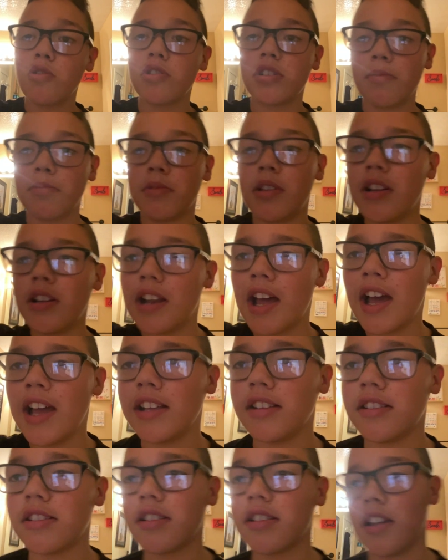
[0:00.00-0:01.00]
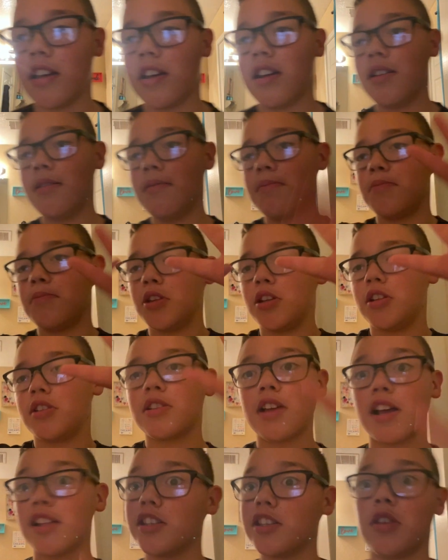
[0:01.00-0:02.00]
something nice, and peace.
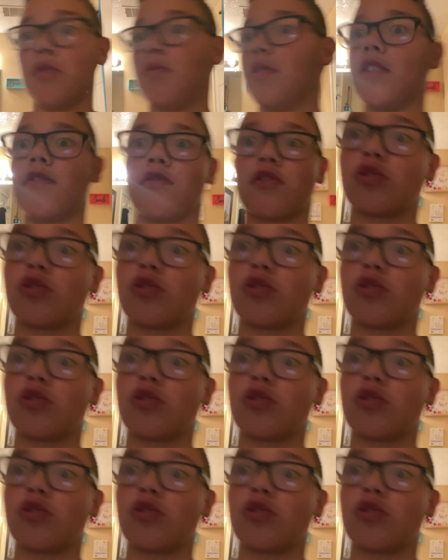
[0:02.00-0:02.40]
I have to get ready for